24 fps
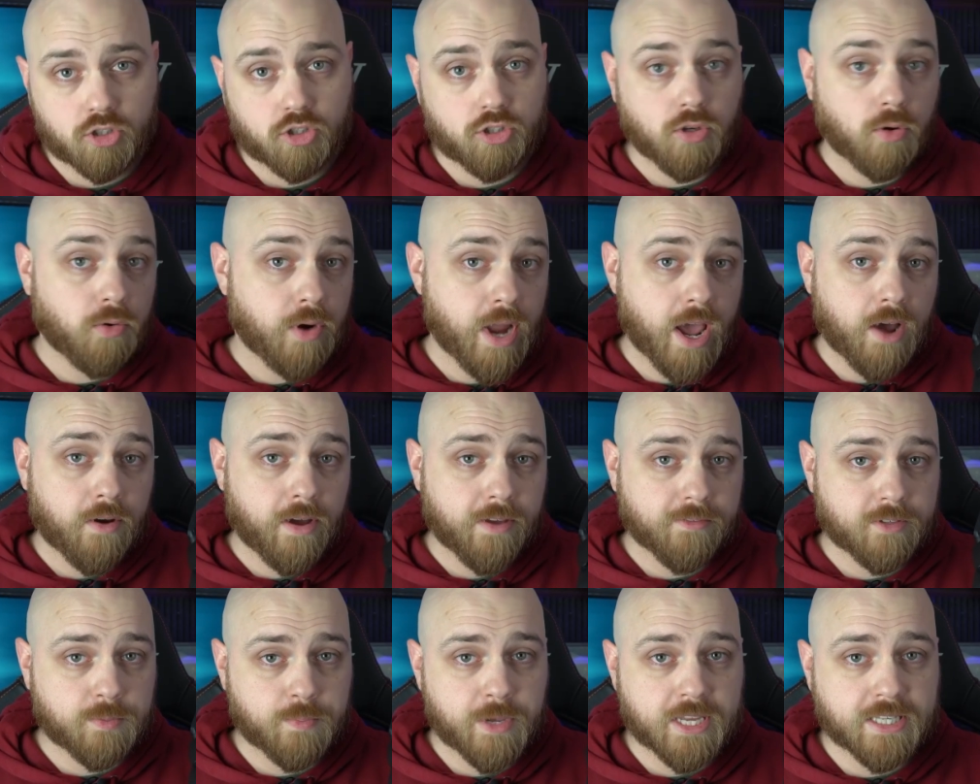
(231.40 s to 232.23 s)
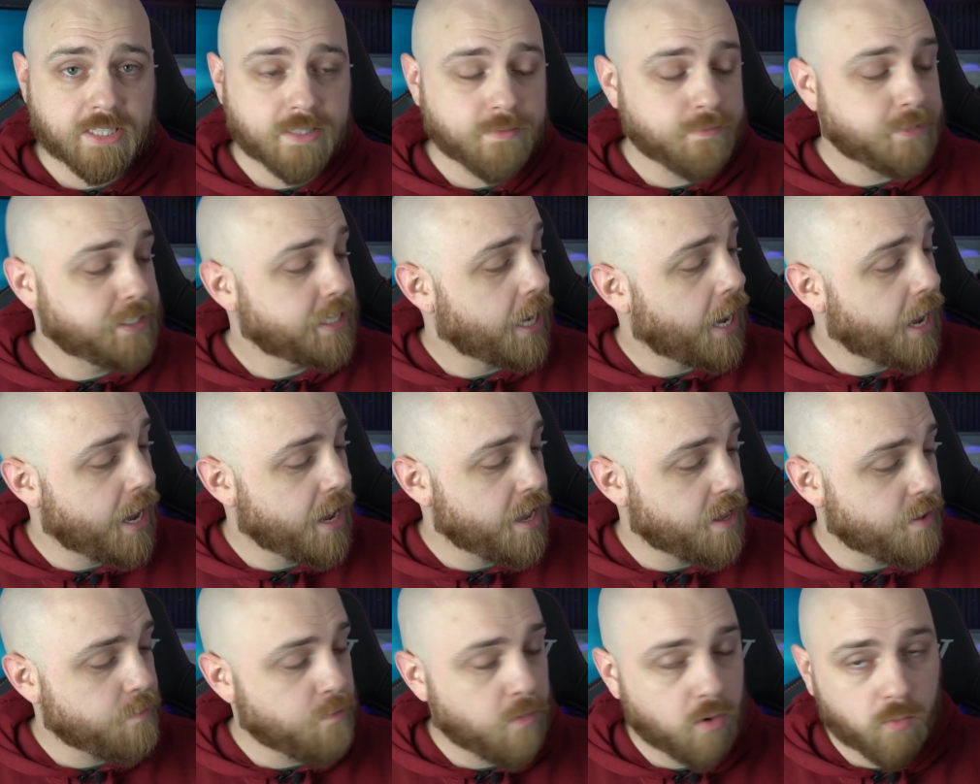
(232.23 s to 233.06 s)
So now I've spent some
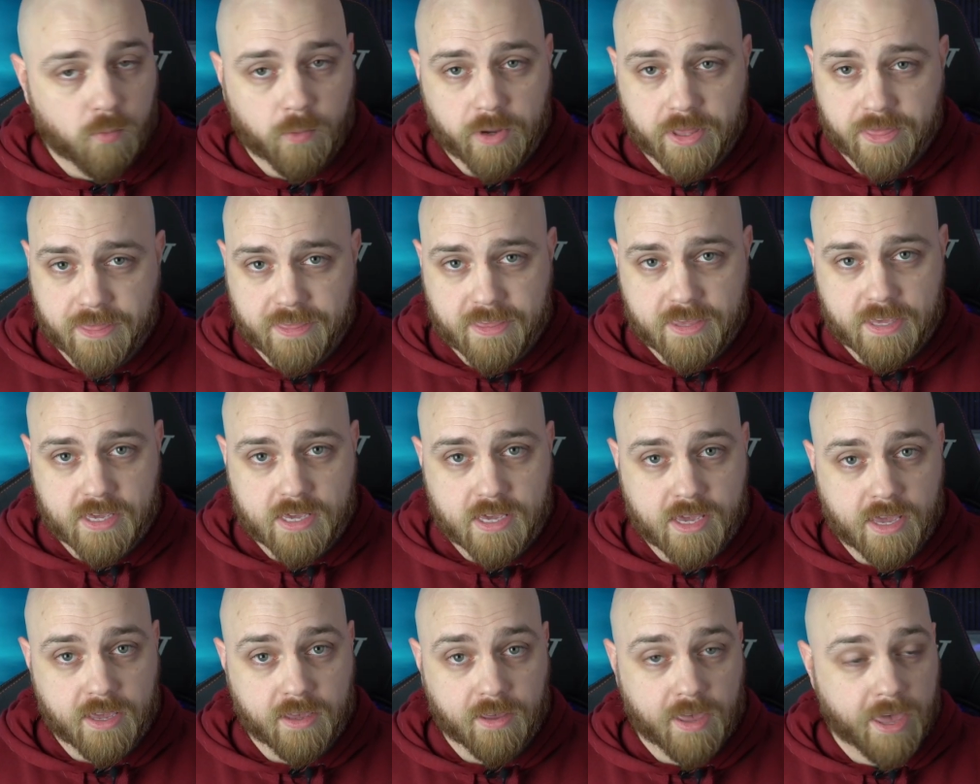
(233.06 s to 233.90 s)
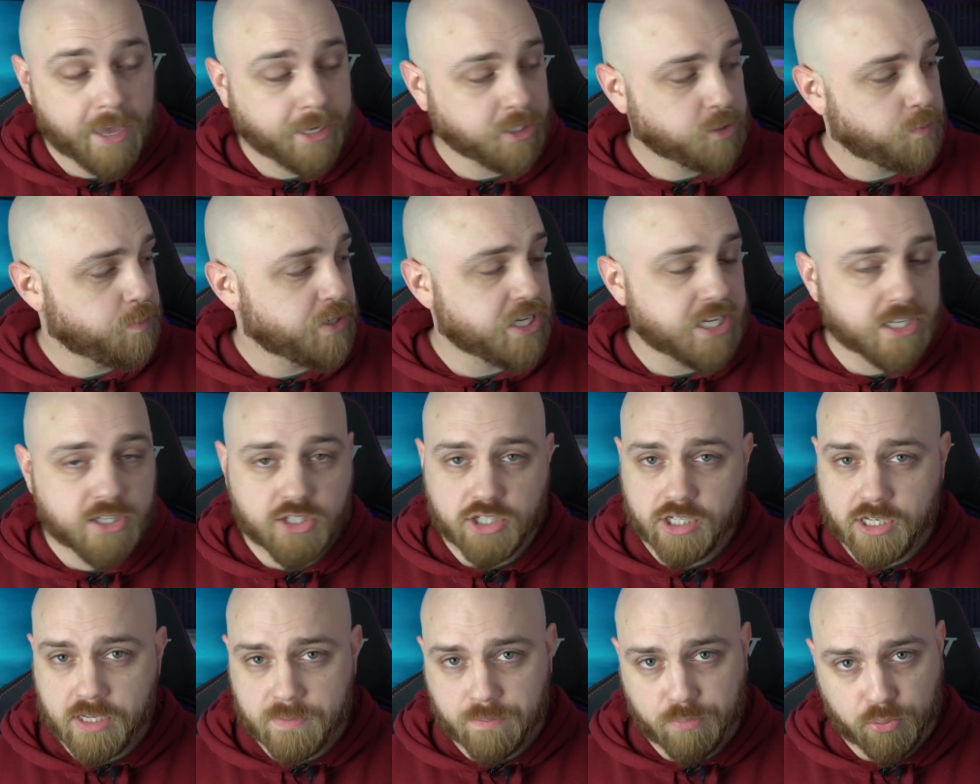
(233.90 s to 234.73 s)
time with the
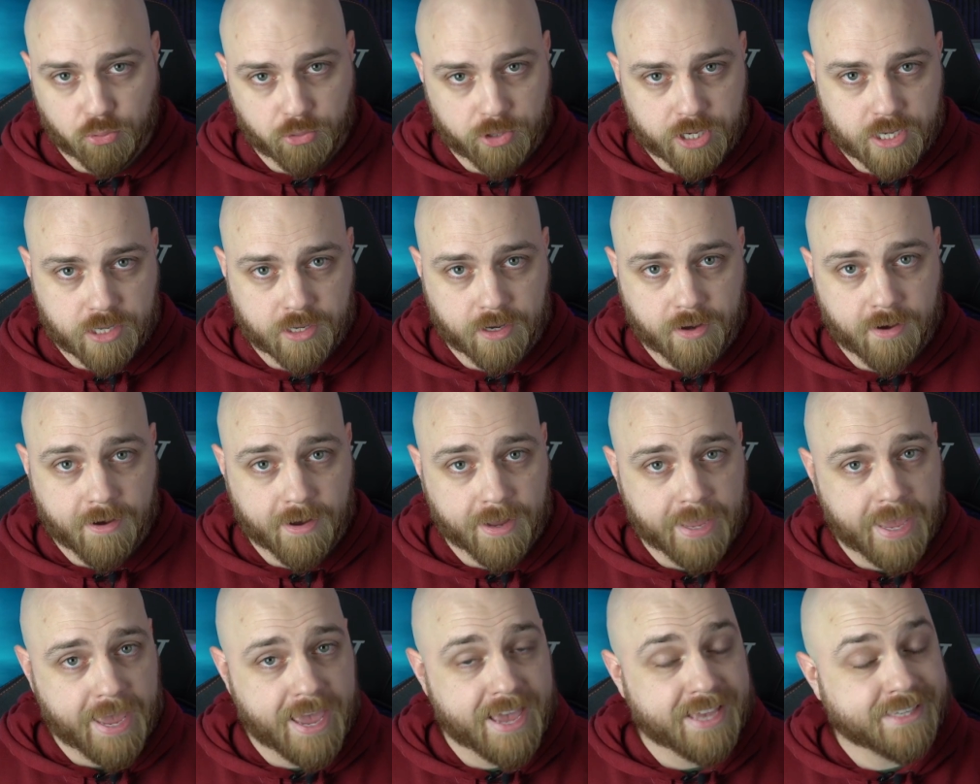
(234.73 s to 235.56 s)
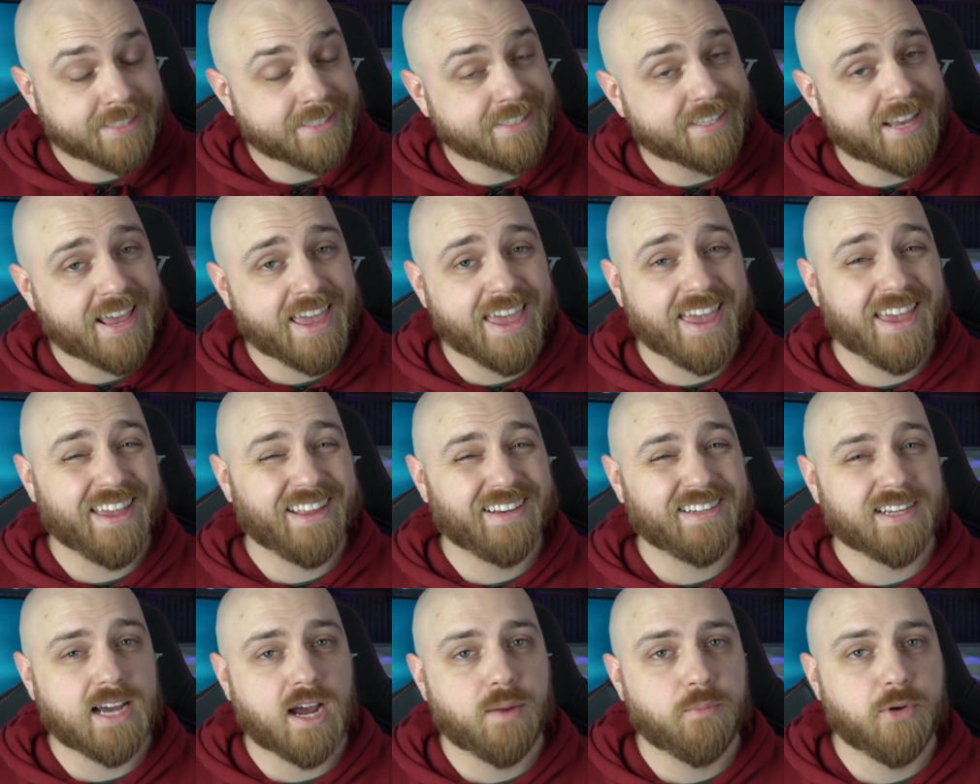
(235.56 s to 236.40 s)
XPG Precog S,
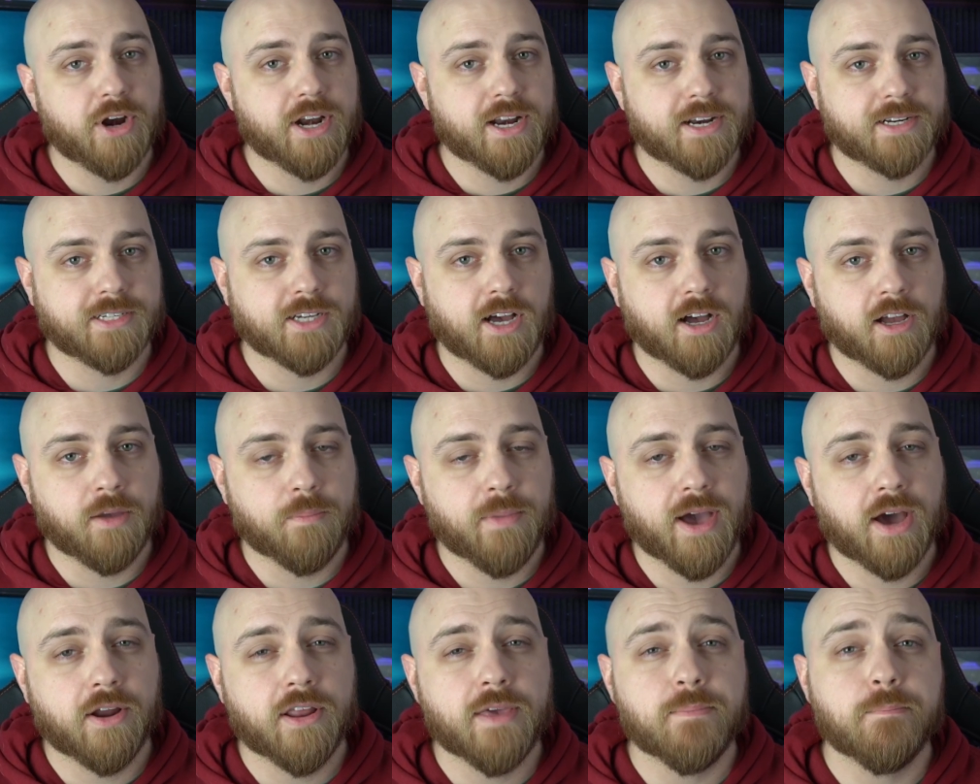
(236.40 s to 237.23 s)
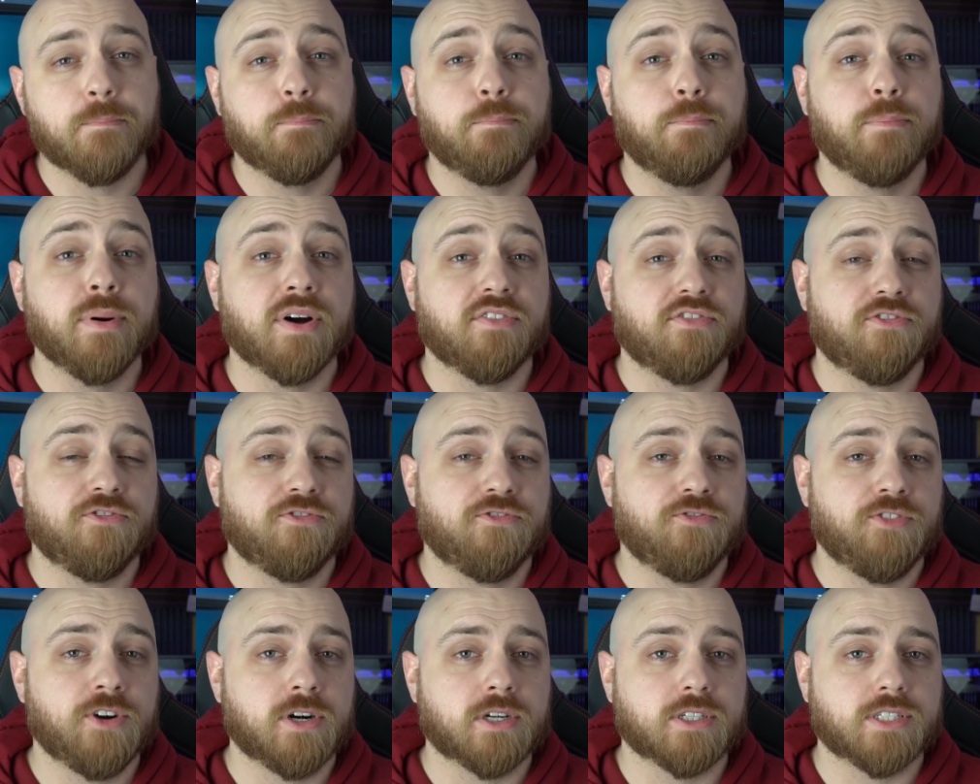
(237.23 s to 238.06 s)
and I'm ready to talk about it. But
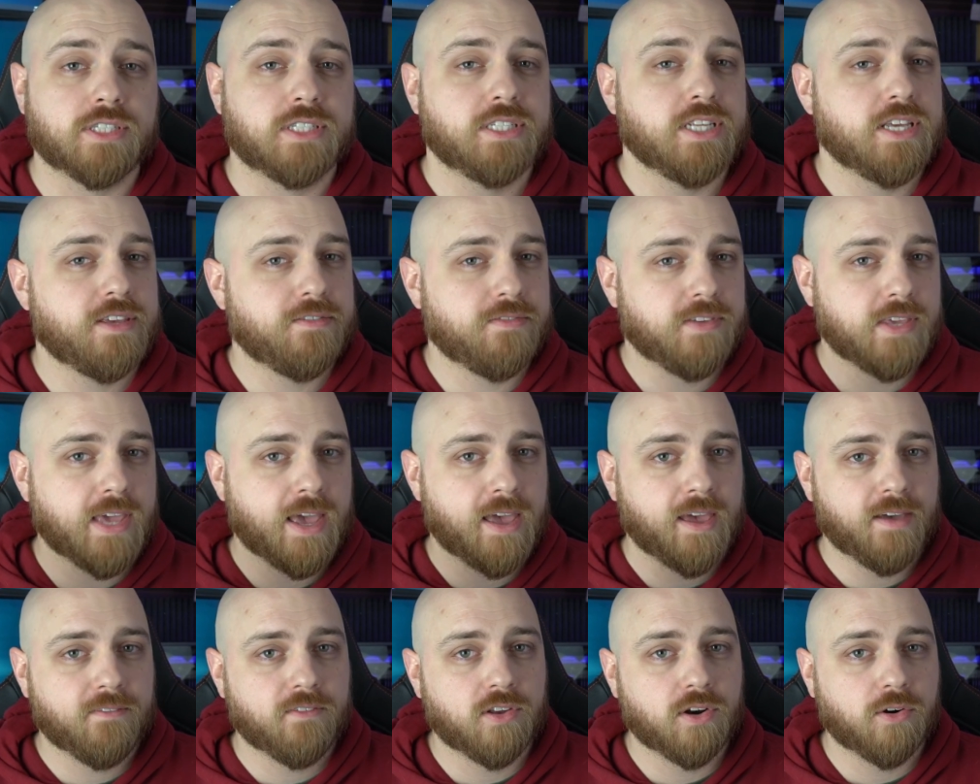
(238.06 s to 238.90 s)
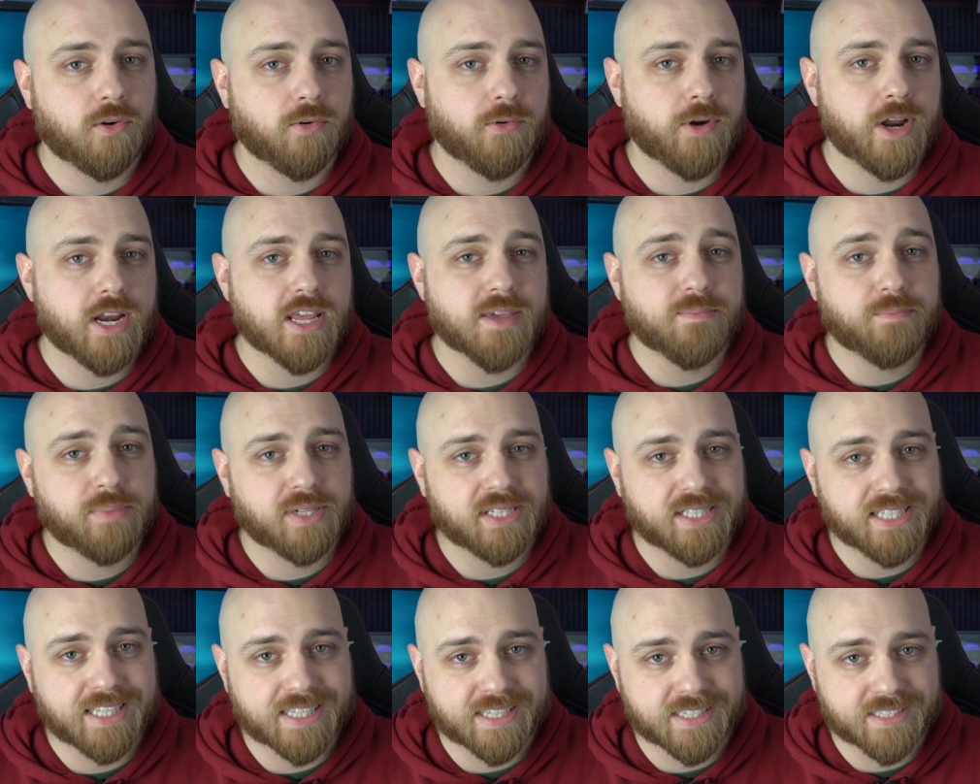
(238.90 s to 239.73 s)
first, if you haven't already,
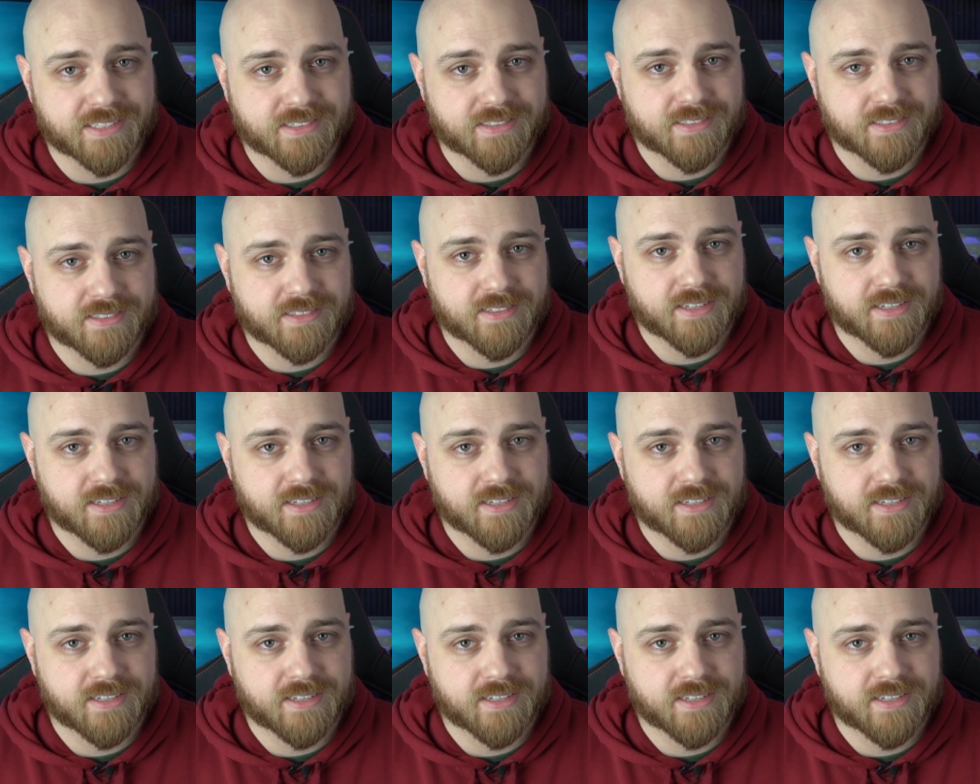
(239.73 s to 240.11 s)
please